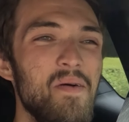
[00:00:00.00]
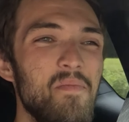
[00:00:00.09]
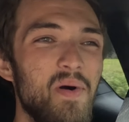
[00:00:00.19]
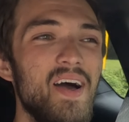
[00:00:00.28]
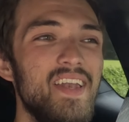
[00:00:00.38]

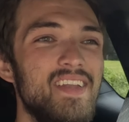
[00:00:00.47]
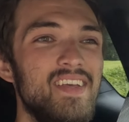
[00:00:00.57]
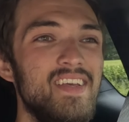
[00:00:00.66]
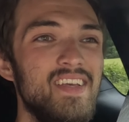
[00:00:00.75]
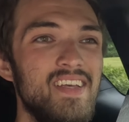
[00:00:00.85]
But
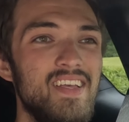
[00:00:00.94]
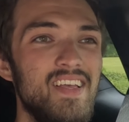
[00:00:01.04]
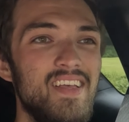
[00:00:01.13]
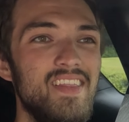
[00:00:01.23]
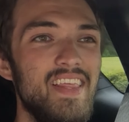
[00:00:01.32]

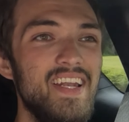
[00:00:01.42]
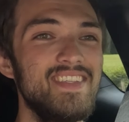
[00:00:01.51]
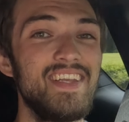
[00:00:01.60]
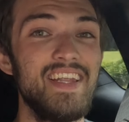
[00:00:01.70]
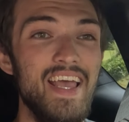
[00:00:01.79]
that
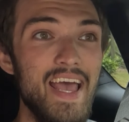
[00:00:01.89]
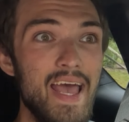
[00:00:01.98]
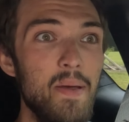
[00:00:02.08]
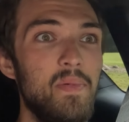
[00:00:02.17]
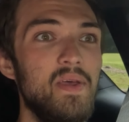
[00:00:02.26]
is an
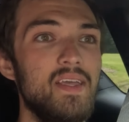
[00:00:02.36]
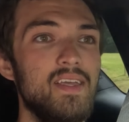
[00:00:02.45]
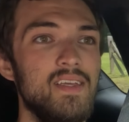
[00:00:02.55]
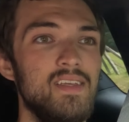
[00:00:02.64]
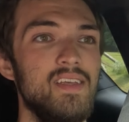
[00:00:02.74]
epic
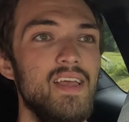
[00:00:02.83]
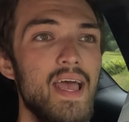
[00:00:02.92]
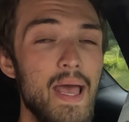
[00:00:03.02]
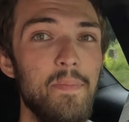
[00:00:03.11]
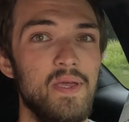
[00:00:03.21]

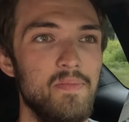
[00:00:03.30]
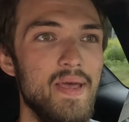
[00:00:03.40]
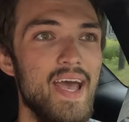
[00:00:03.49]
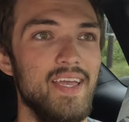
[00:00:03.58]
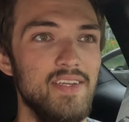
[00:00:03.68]

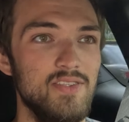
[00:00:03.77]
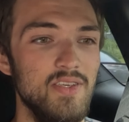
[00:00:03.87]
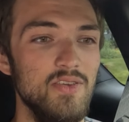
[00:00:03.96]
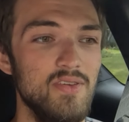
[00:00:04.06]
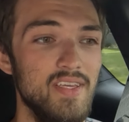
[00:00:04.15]
package
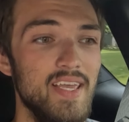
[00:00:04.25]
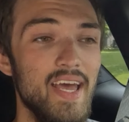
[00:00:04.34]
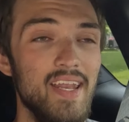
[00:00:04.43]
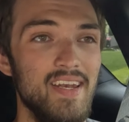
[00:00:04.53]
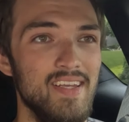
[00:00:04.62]
that you can
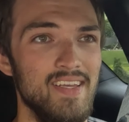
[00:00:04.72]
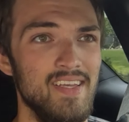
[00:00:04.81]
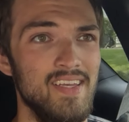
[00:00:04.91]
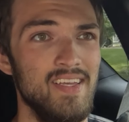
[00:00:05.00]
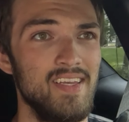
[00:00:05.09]
get.
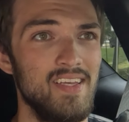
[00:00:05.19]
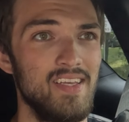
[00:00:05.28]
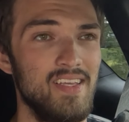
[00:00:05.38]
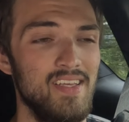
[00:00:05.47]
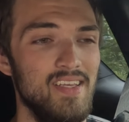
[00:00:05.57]

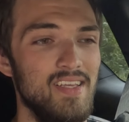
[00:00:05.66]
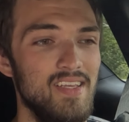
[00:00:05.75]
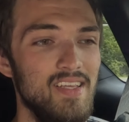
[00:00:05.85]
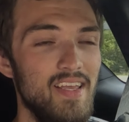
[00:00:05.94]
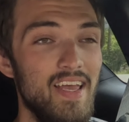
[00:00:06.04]

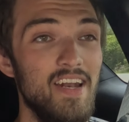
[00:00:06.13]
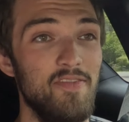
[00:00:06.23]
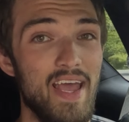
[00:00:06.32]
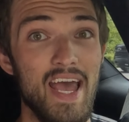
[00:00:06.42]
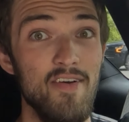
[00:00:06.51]
And if
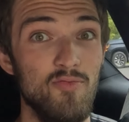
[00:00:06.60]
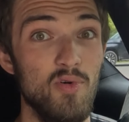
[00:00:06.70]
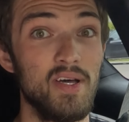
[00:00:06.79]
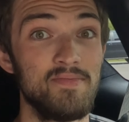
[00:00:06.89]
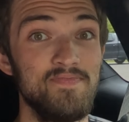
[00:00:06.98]
you have
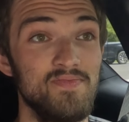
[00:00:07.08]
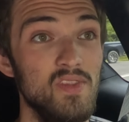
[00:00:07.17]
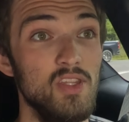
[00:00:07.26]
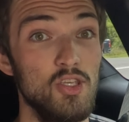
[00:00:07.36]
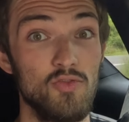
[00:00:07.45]

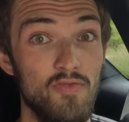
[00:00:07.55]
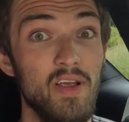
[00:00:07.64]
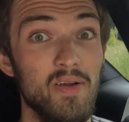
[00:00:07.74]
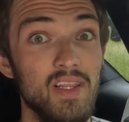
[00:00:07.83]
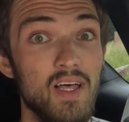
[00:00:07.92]
one, you're
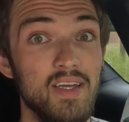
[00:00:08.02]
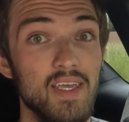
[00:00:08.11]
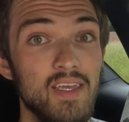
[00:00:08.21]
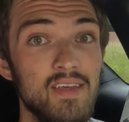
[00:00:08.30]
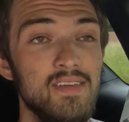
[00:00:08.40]
very
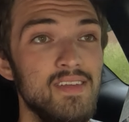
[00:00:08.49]
lucky.